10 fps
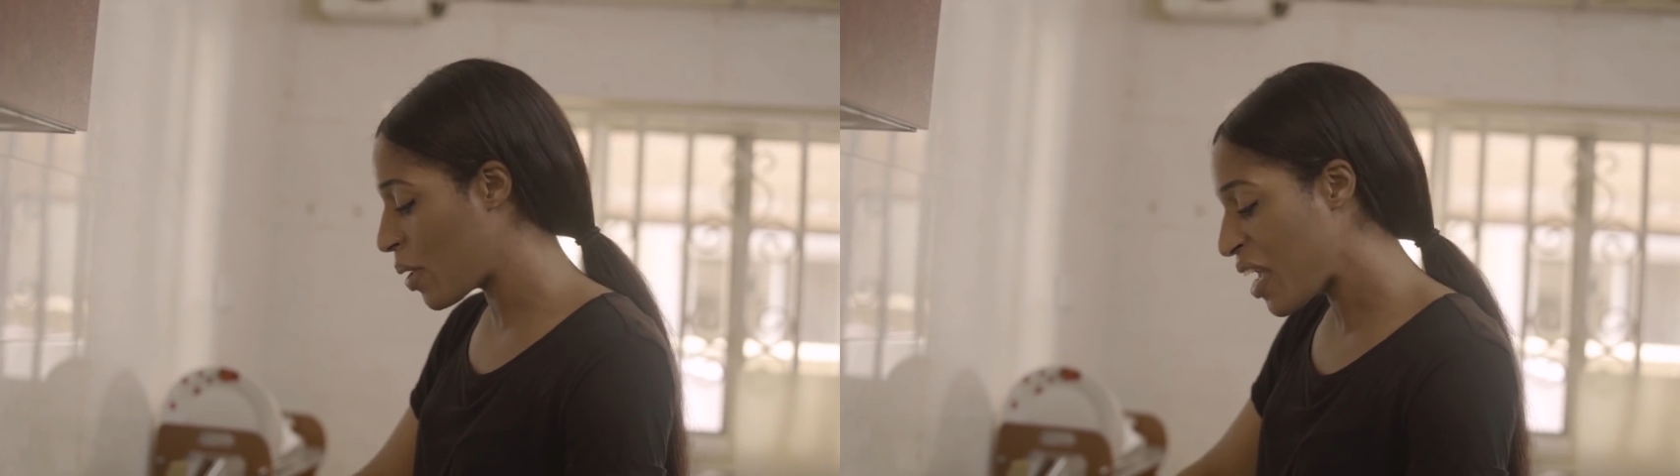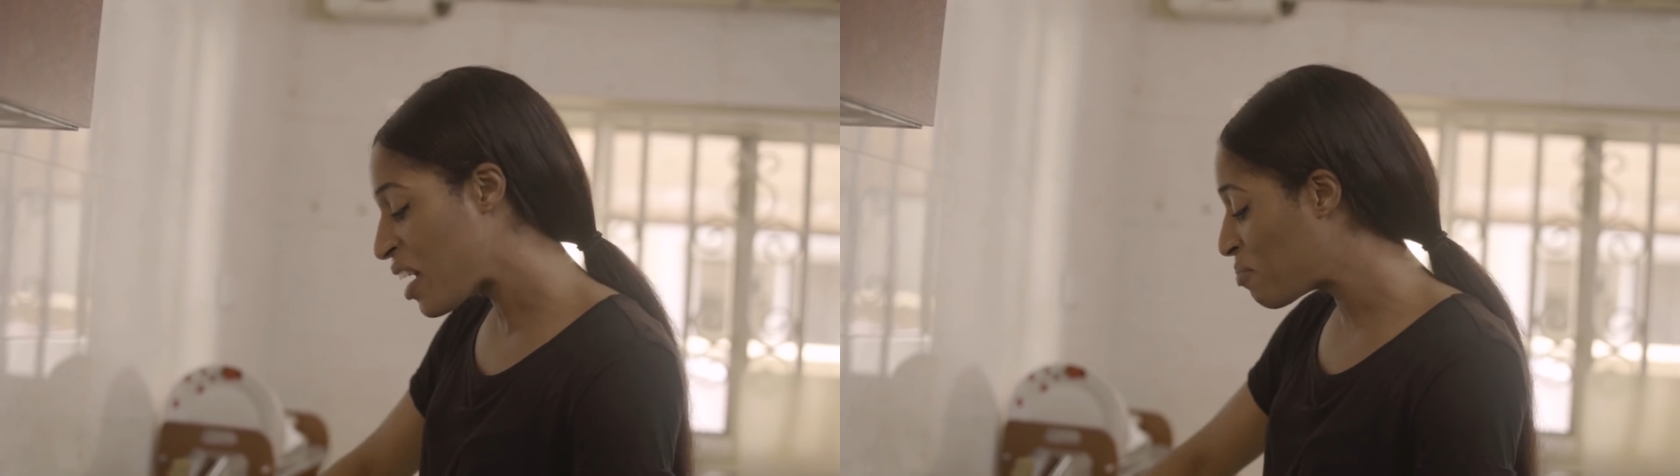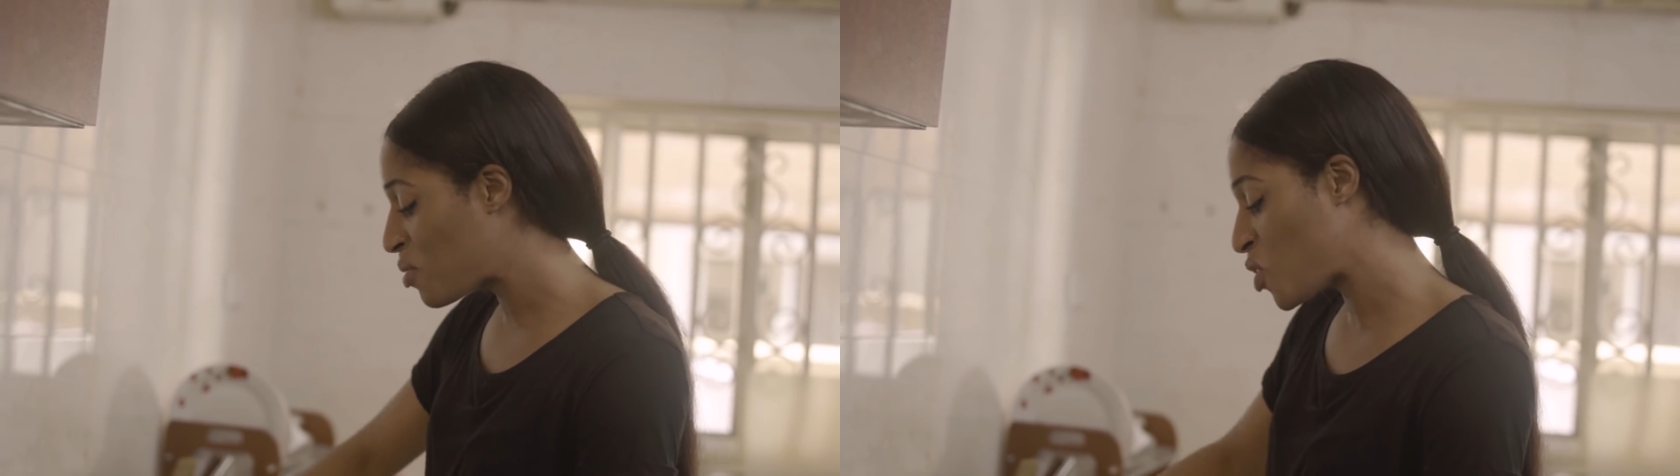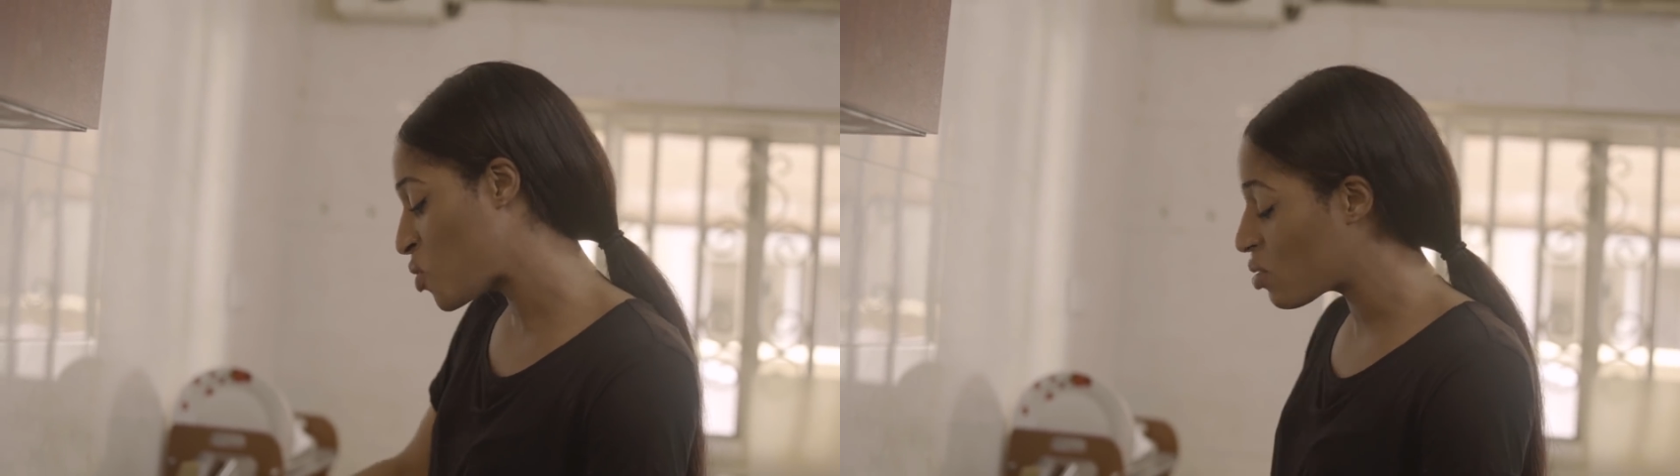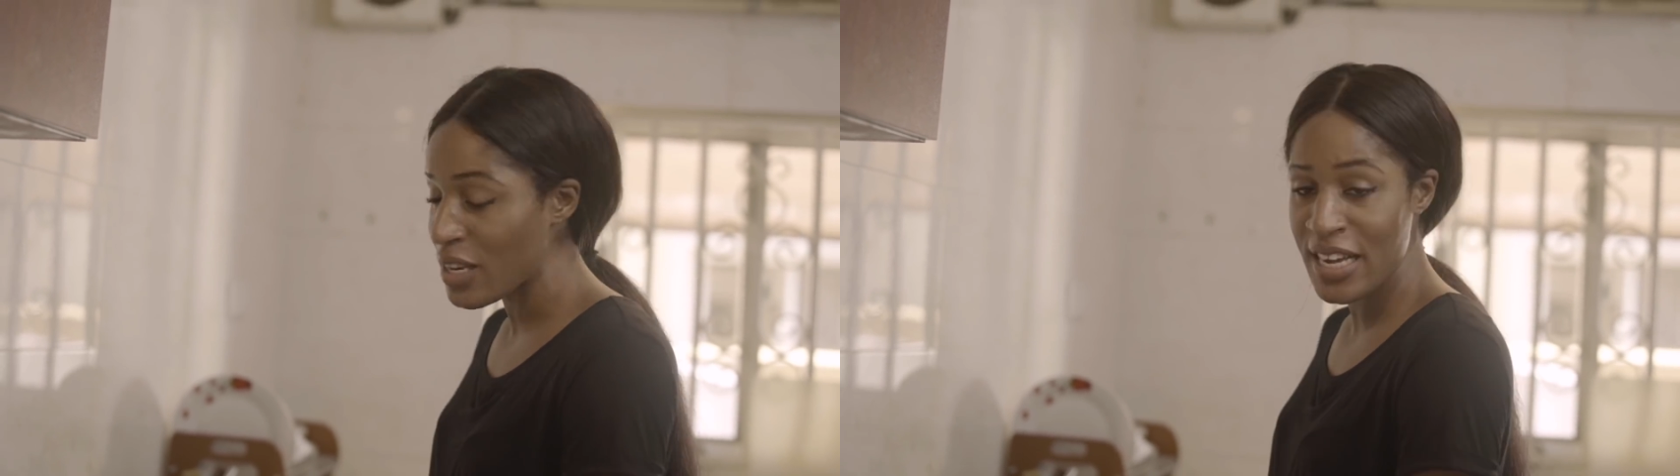But yeah,
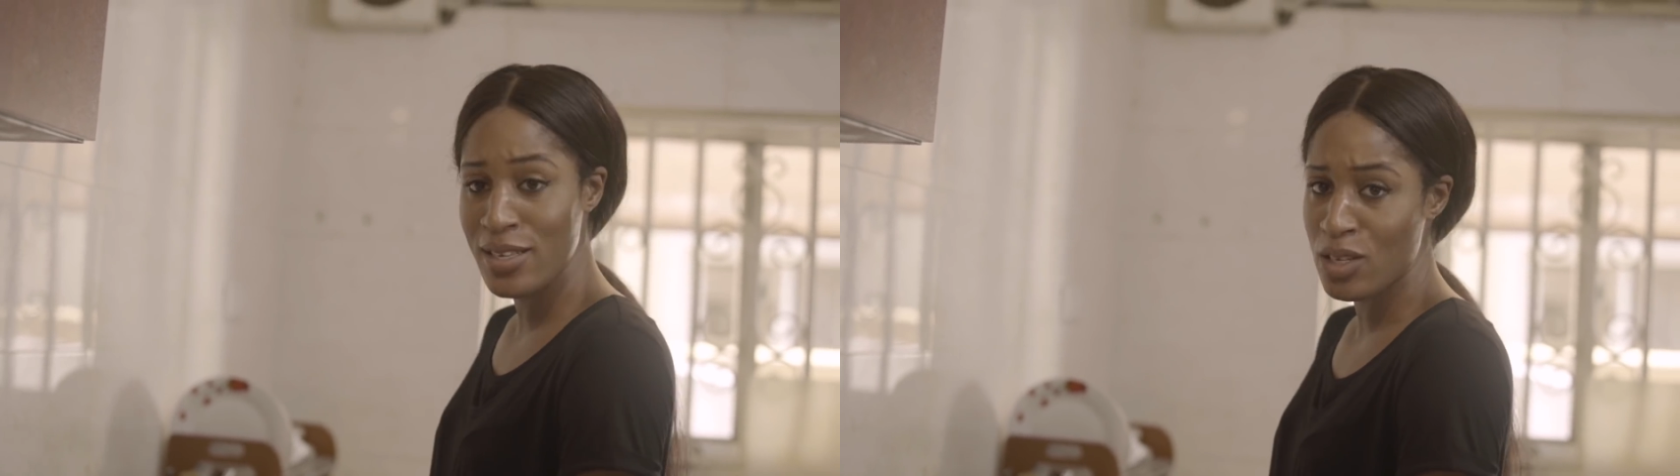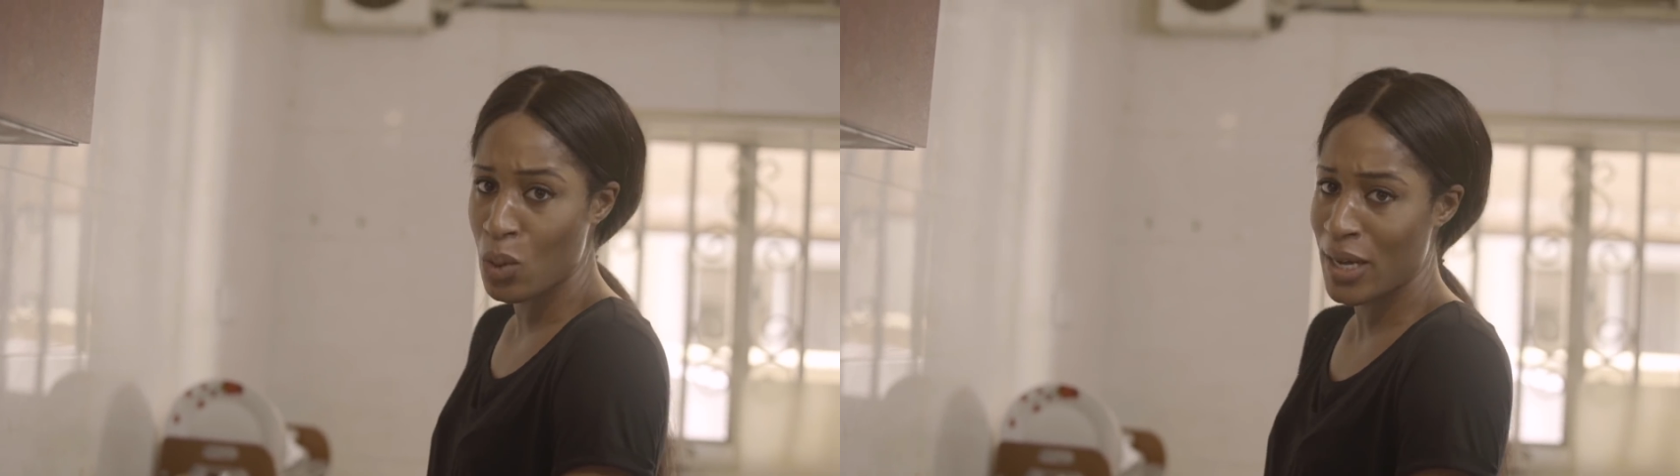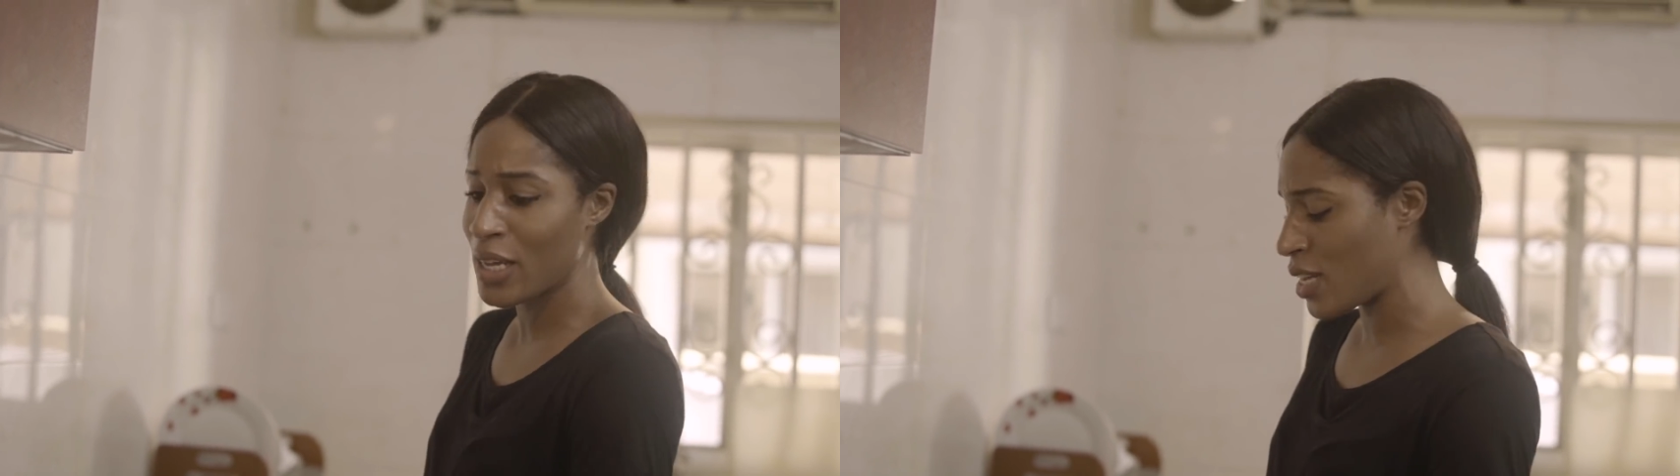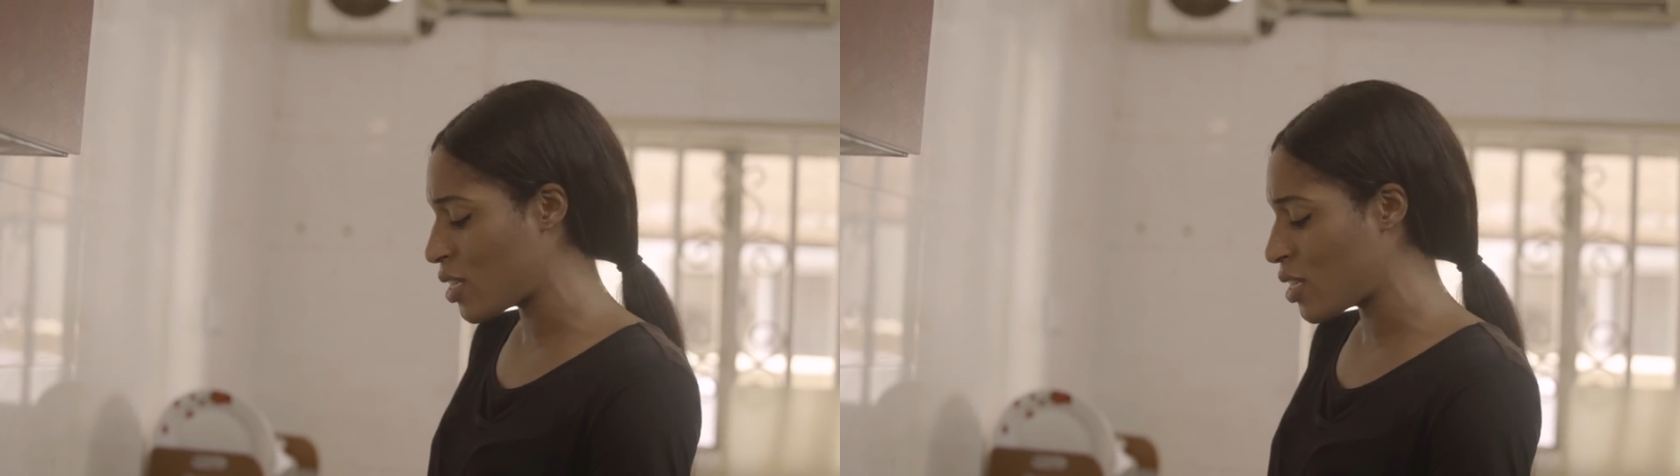so nice, quick,